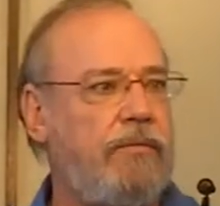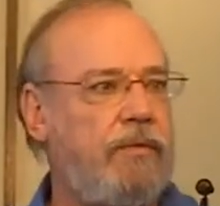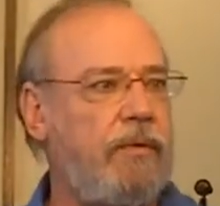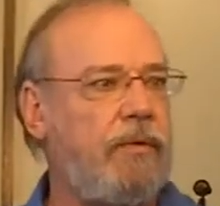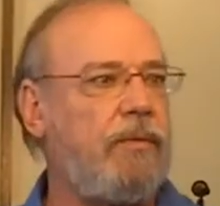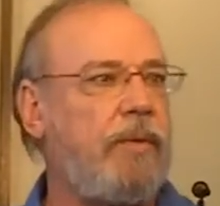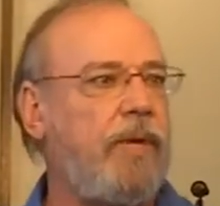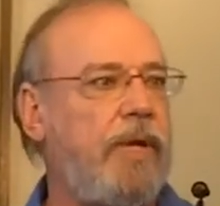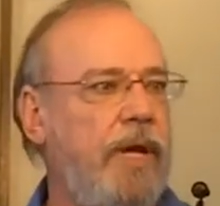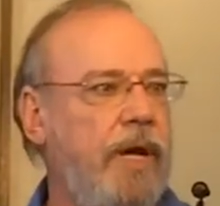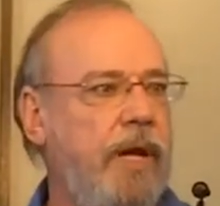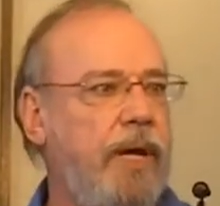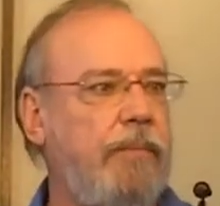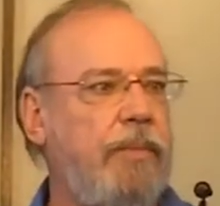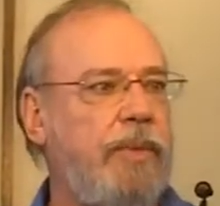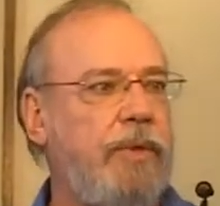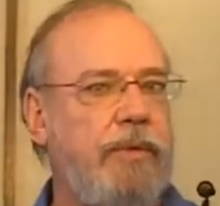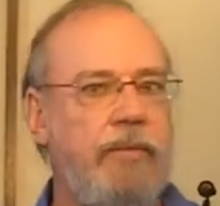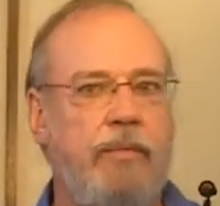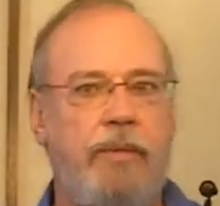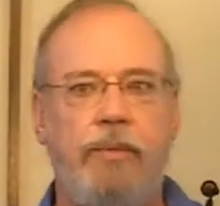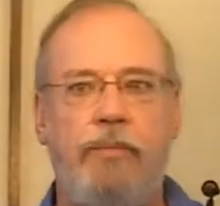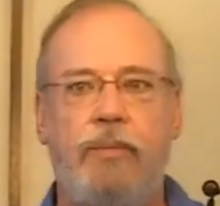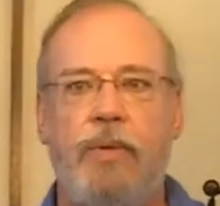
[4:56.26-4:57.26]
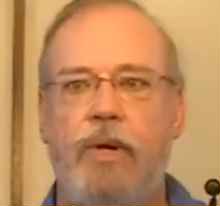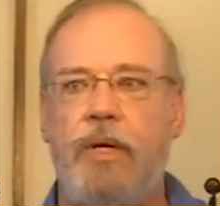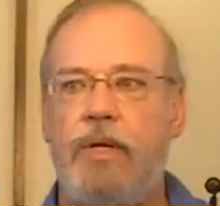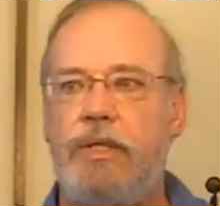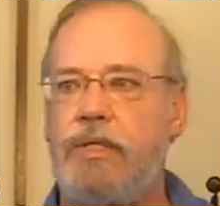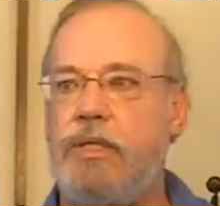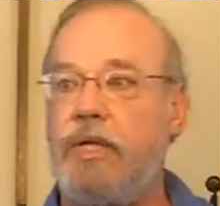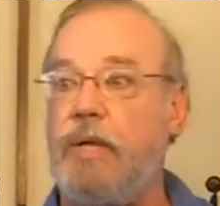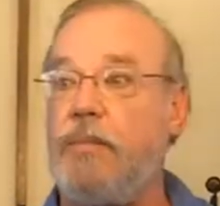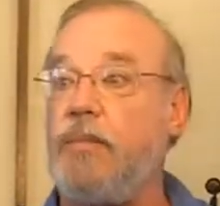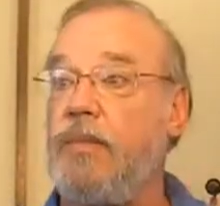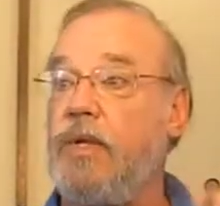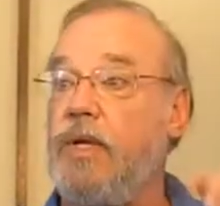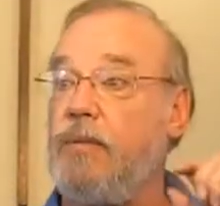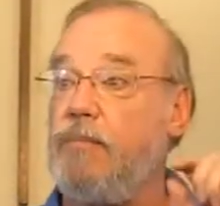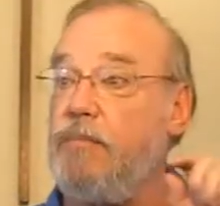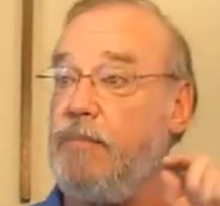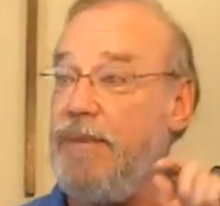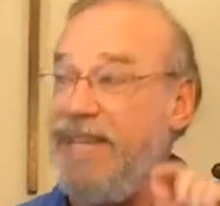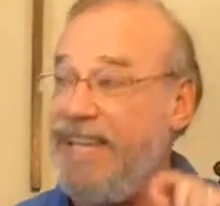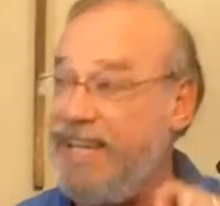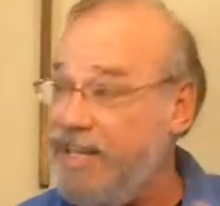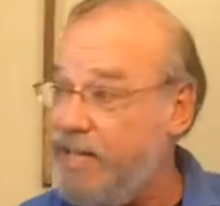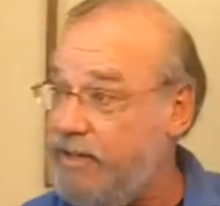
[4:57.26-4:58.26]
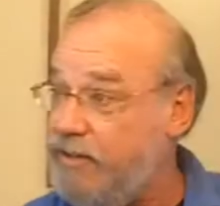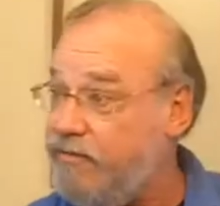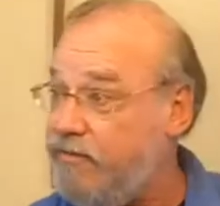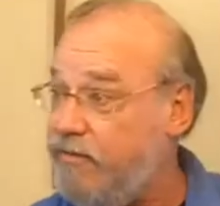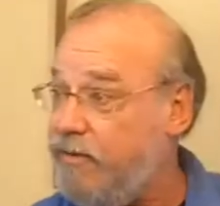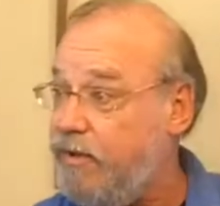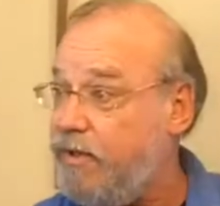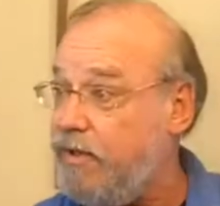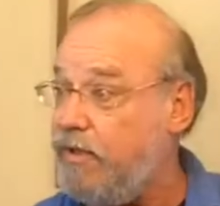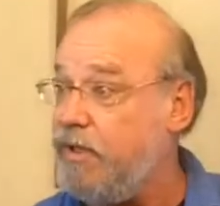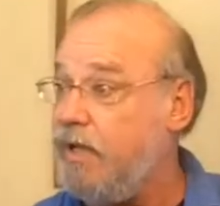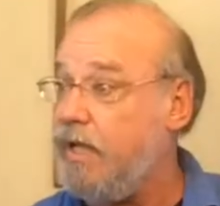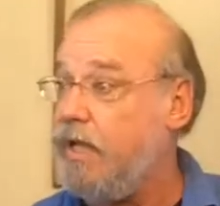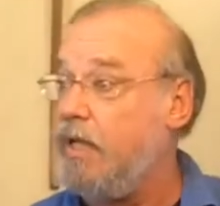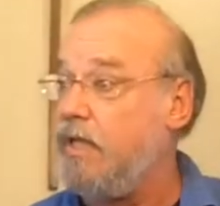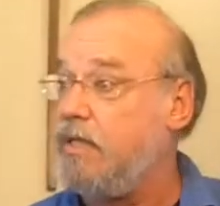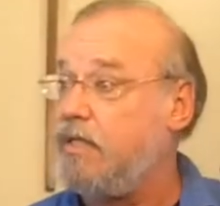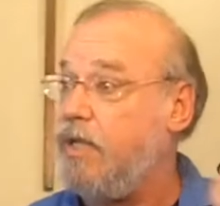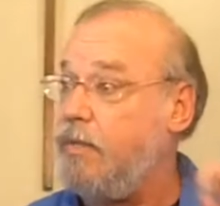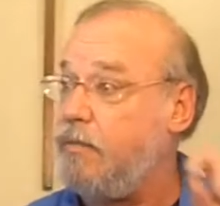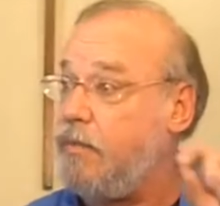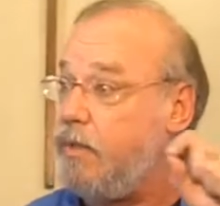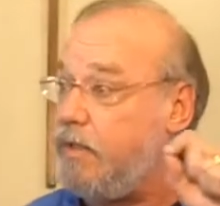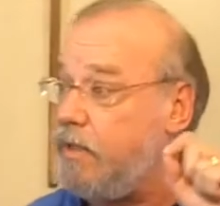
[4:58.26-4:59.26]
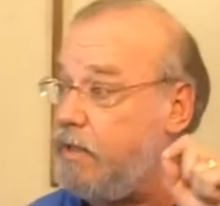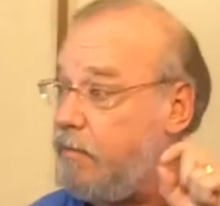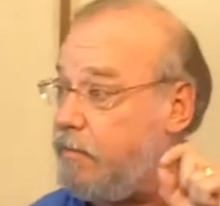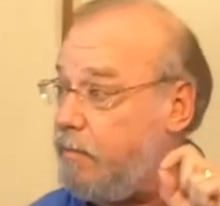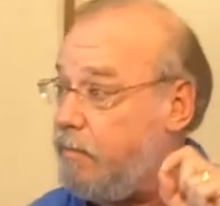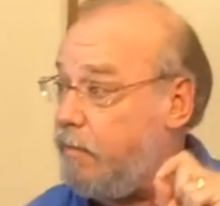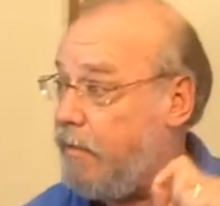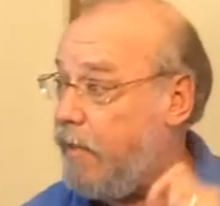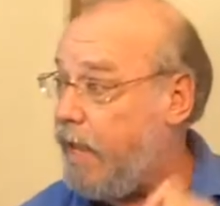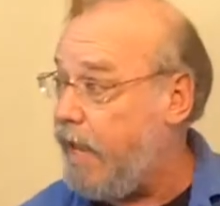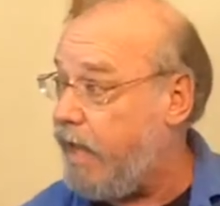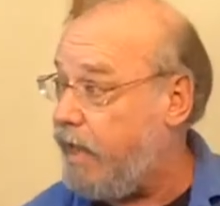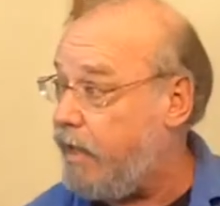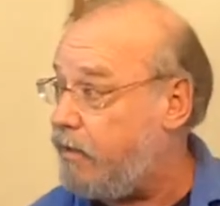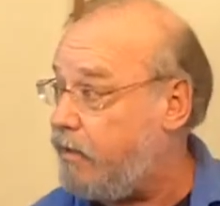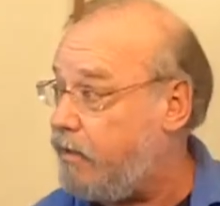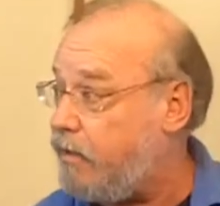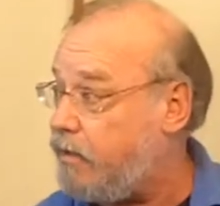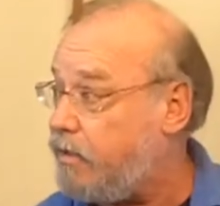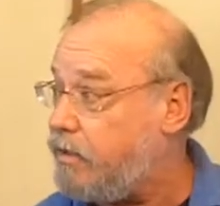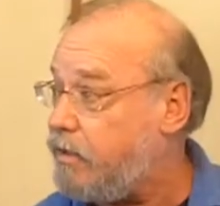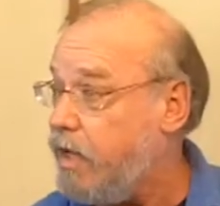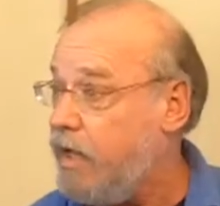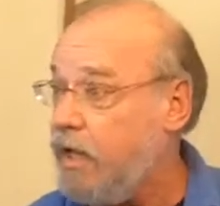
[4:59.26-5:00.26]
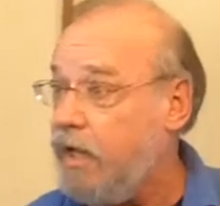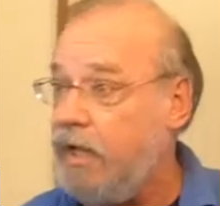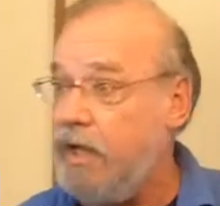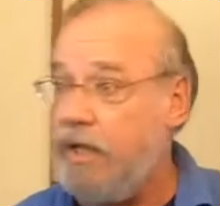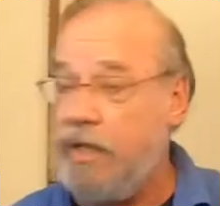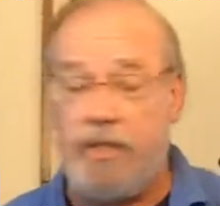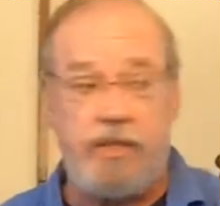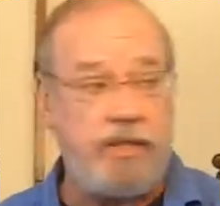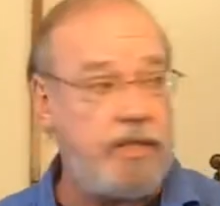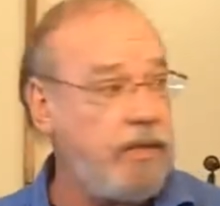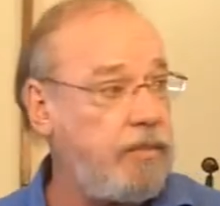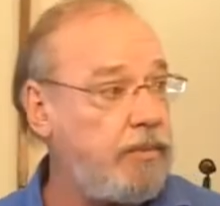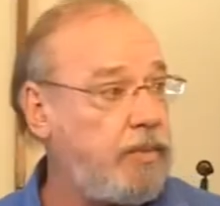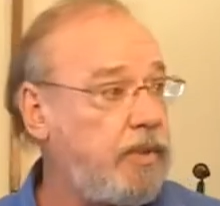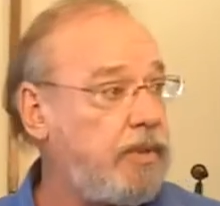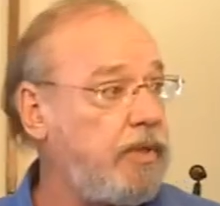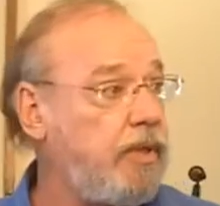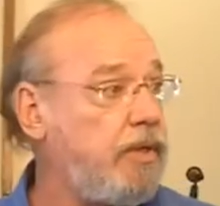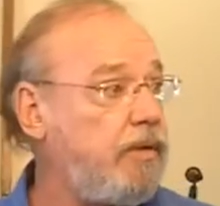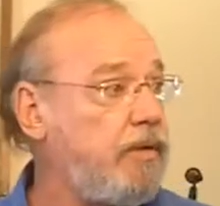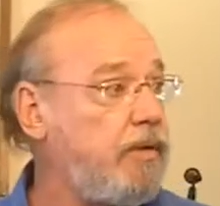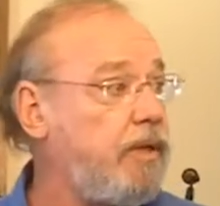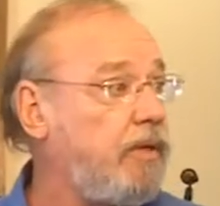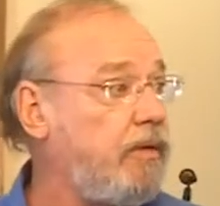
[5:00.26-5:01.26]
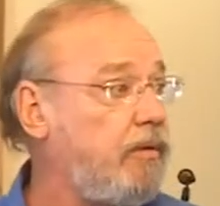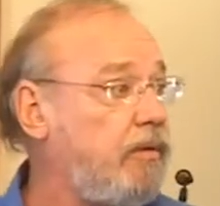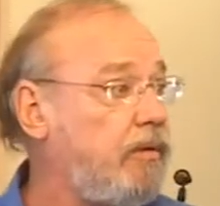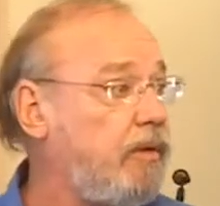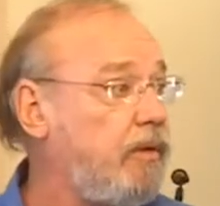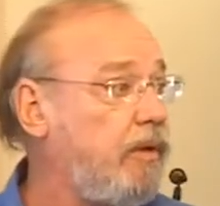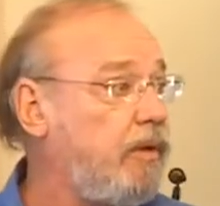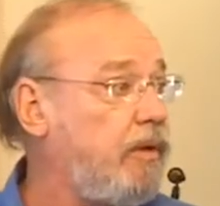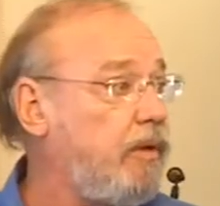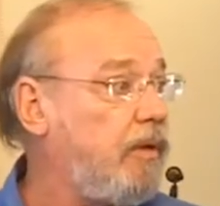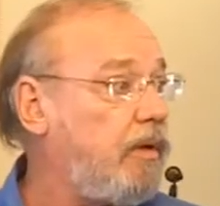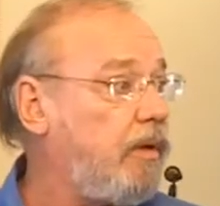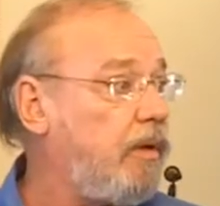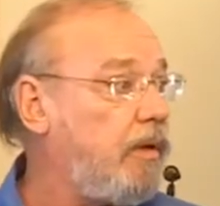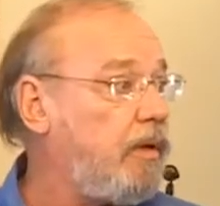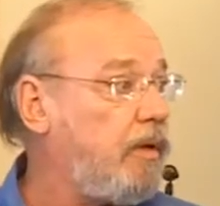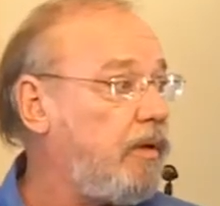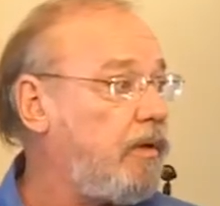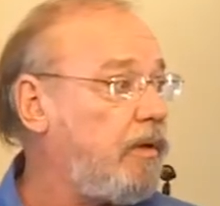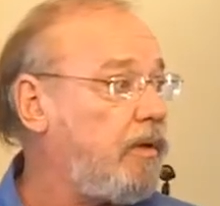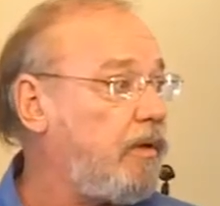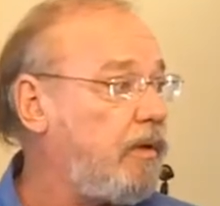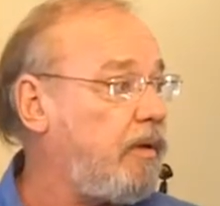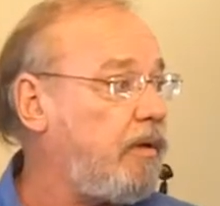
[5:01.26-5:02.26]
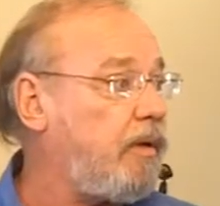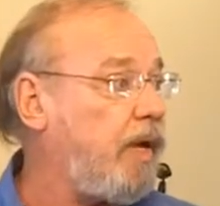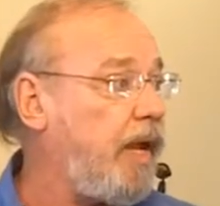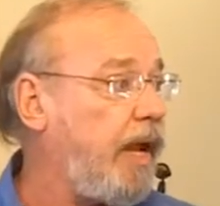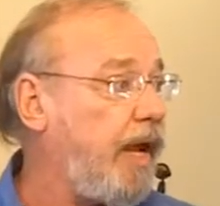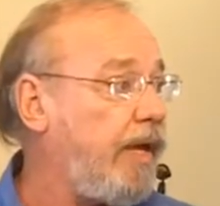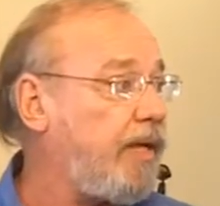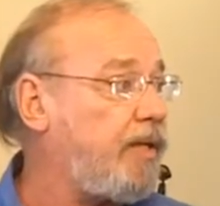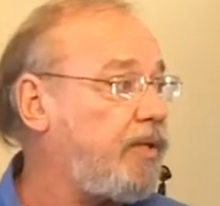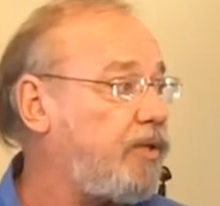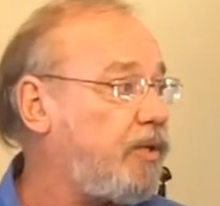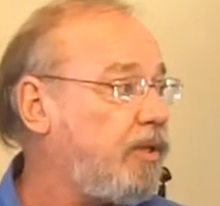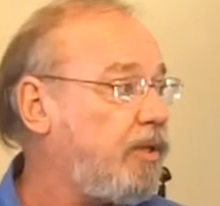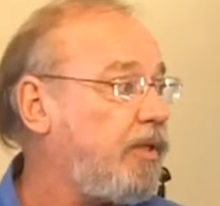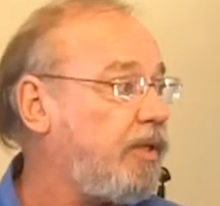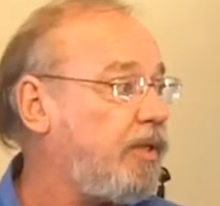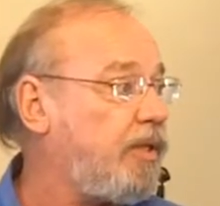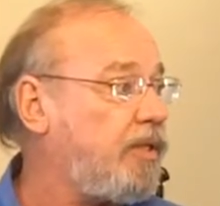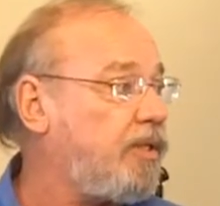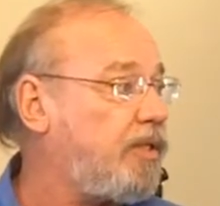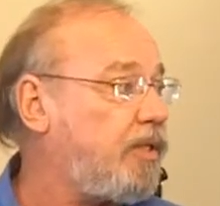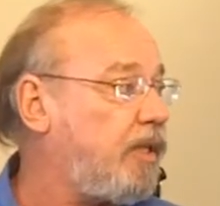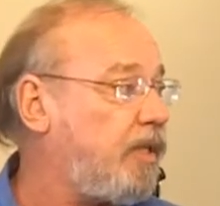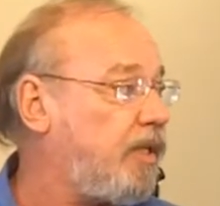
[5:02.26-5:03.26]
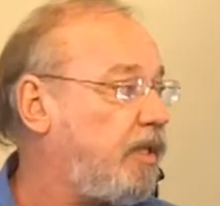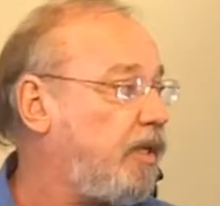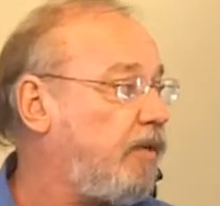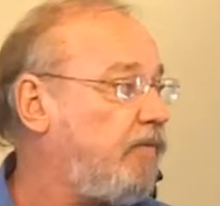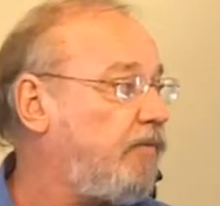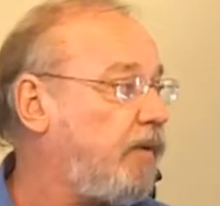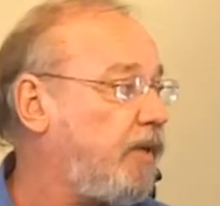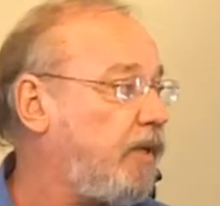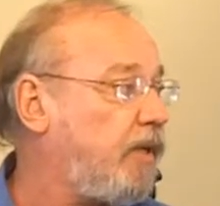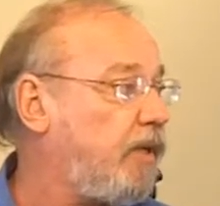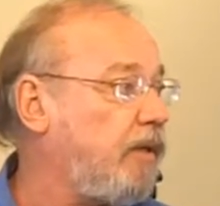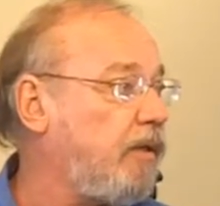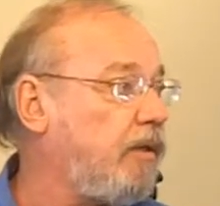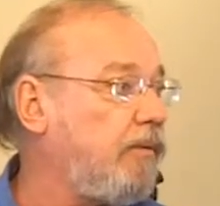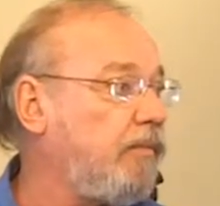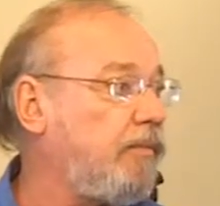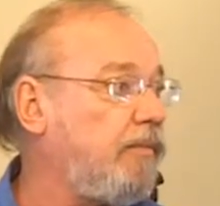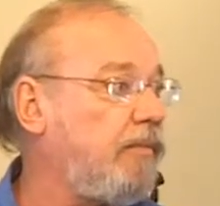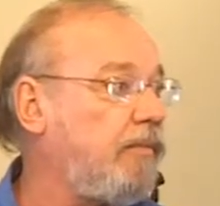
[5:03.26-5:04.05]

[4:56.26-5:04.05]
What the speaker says: for what happened, to be part of something meaningful, something that matters, and something that actually is significant.